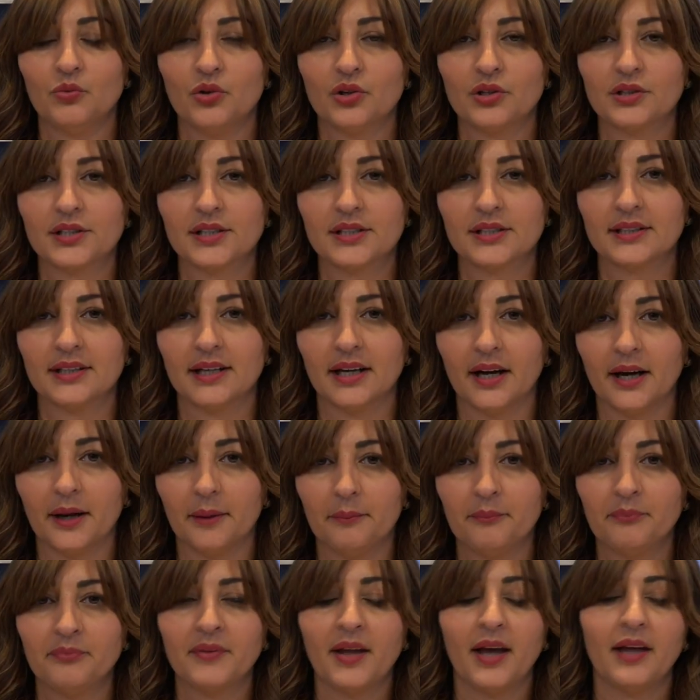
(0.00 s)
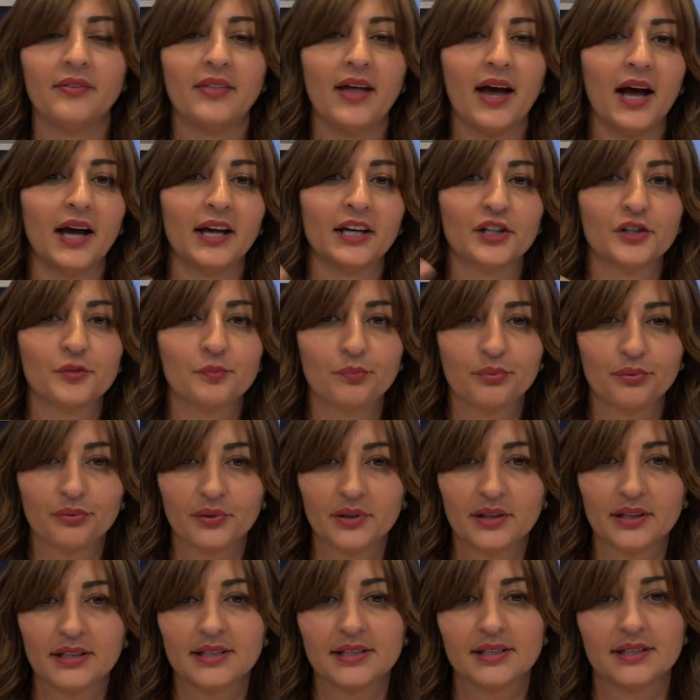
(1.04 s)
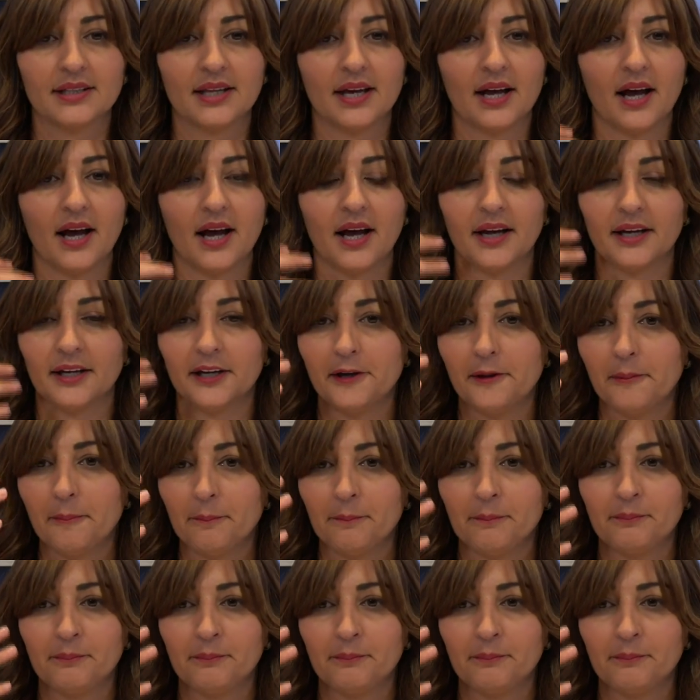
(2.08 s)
was the high priest, the